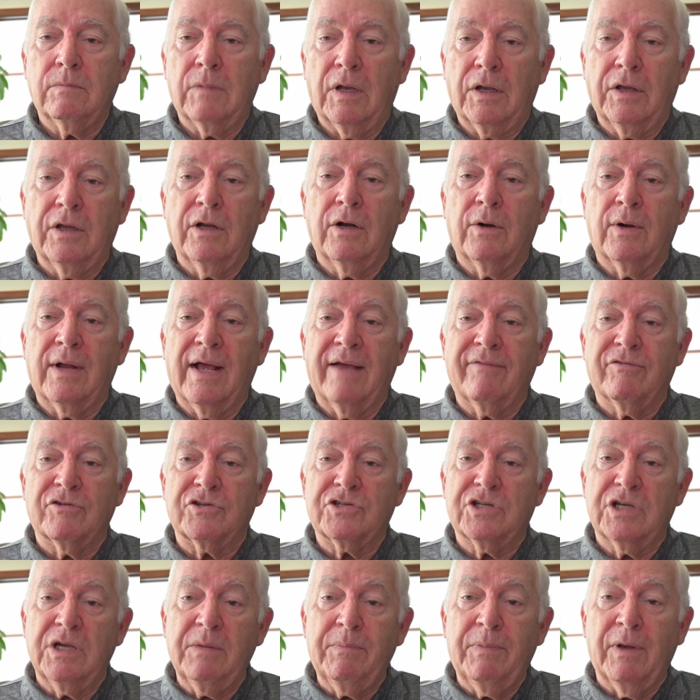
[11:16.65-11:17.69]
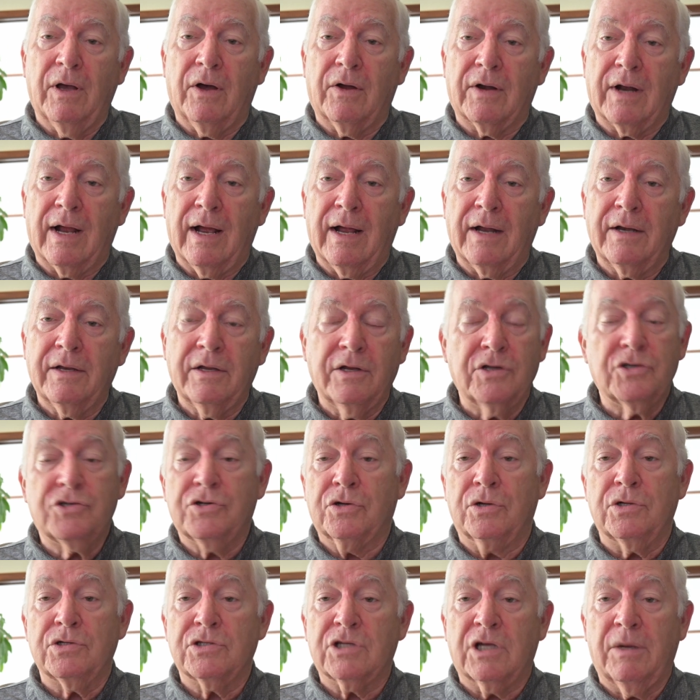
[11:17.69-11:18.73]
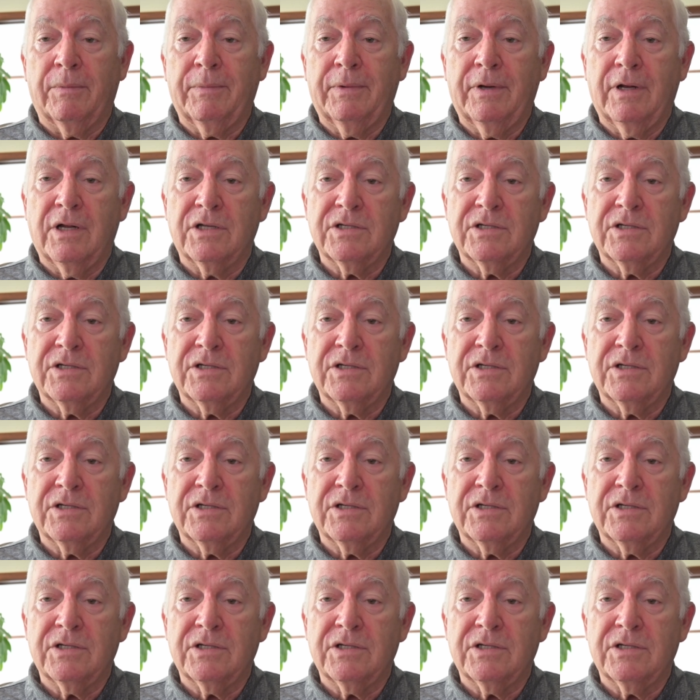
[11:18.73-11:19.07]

and you don't have your seatbelt on, the insurance company